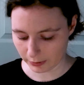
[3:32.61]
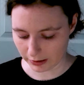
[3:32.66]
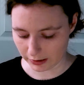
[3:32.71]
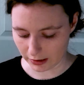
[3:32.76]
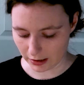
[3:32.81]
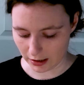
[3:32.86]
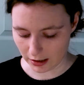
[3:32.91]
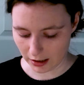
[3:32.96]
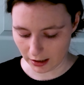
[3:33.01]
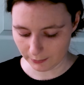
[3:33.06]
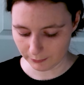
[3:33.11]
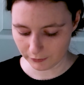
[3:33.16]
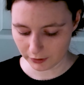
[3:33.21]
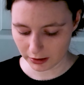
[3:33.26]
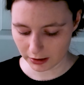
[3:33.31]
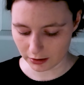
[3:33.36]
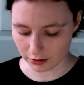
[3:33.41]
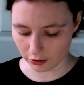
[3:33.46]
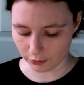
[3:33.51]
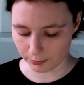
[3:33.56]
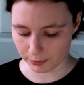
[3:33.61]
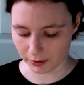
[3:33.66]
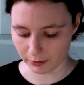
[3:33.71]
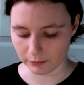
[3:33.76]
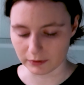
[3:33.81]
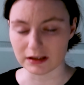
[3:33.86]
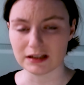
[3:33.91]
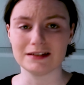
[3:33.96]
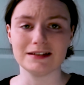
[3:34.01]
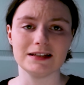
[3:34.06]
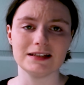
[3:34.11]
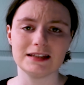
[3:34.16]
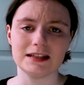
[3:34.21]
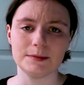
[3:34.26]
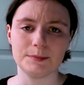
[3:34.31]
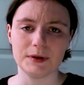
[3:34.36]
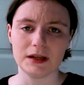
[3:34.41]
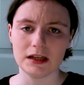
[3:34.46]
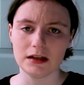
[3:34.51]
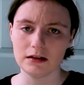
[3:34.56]
But yeah, I'm really coping with the
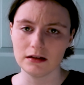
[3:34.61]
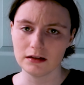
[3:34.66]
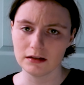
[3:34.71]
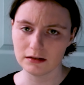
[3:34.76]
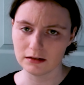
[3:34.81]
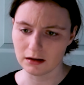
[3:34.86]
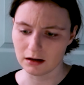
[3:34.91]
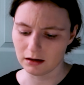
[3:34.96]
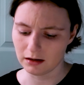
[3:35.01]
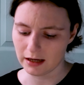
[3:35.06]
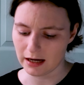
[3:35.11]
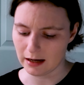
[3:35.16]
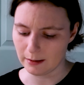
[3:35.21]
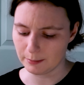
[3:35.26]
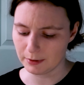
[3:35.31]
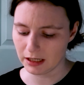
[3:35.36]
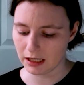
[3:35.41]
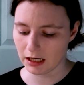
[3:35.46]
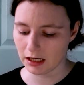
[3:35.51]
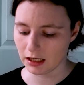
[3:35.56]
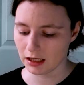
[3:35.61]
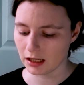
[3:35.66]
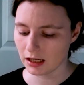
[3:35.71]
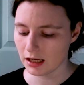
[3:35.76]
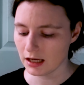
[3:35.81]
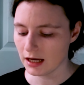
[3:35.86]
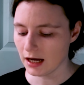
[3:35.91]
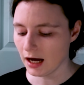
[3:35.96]
DCP not happening.